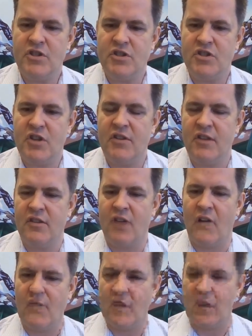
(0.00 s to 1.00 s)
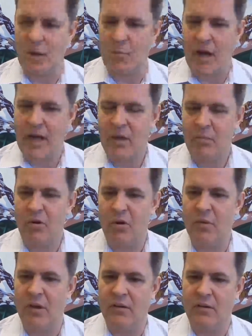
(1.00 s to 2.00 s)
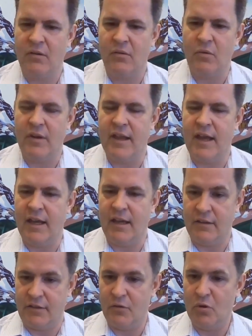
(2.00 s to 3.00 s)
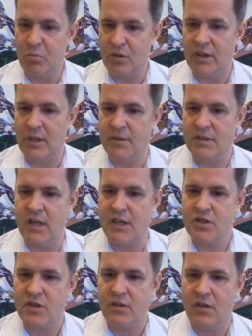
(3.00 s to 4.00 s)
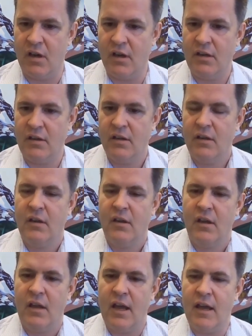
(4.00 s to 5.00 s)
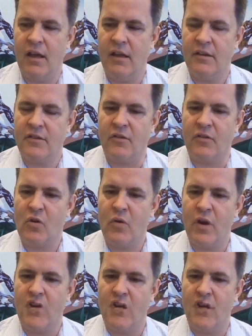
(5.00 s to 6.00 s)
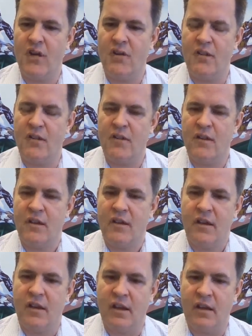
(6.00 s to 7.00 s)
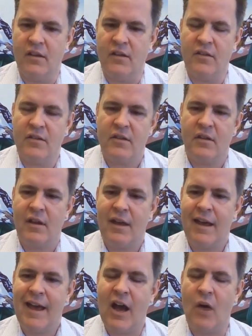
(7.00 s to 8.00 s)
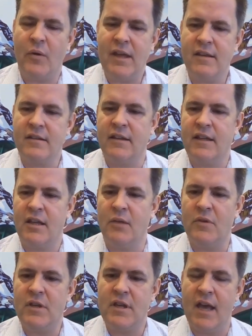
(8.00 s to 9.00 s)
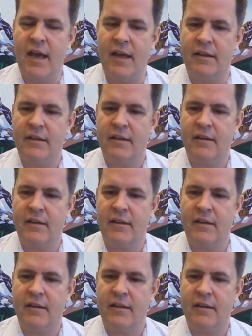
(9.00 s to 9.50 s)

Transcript: GC's obviously got a mining permit with a throughput limitation on it, and so the question is how easily can we get